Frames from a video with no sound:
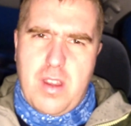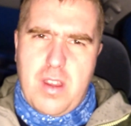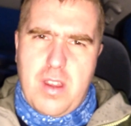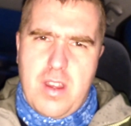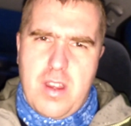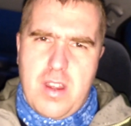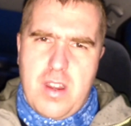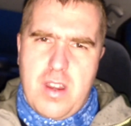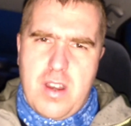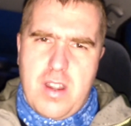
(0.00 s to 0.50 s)

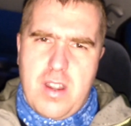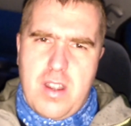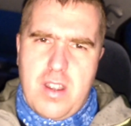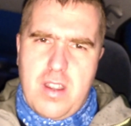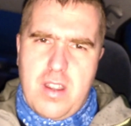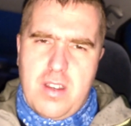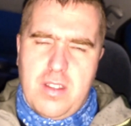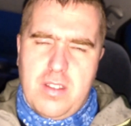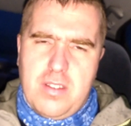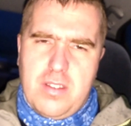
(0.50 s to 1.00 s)

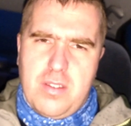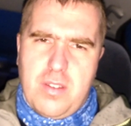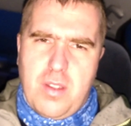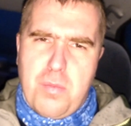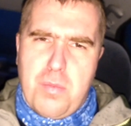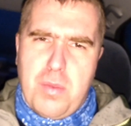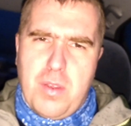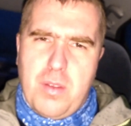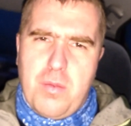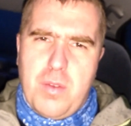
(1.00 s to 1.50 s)
are
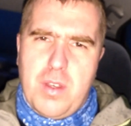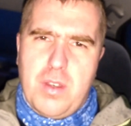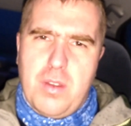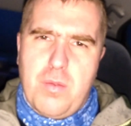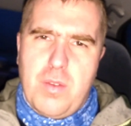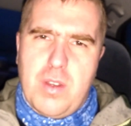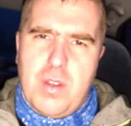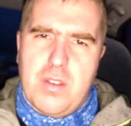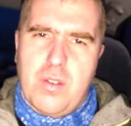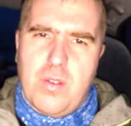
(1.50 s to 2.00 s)
stopping when
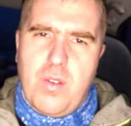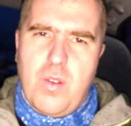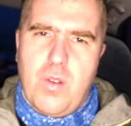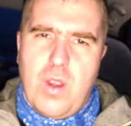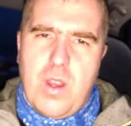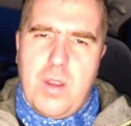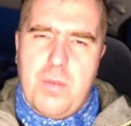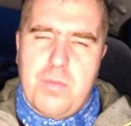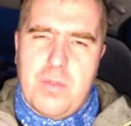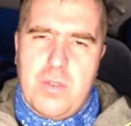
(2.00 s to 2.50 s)
you want to
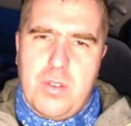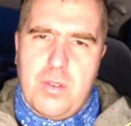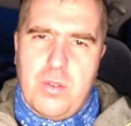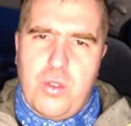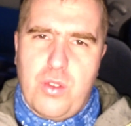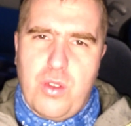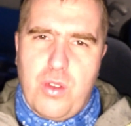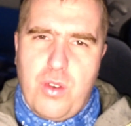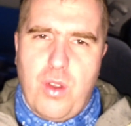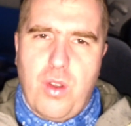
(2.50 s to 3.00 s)
go up to
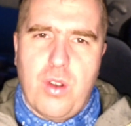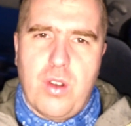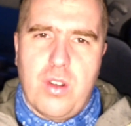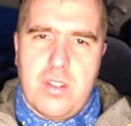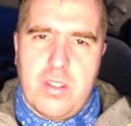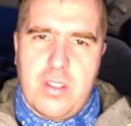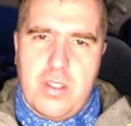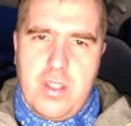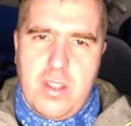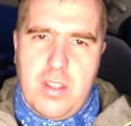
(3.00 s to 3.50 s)

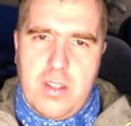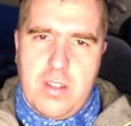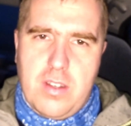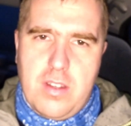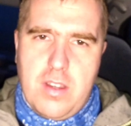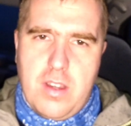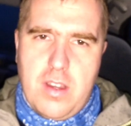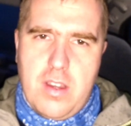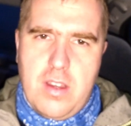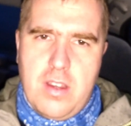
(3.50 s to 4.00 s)

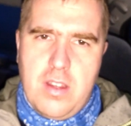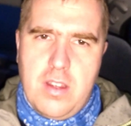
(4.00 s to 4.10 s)
Trollkyrkja, uh,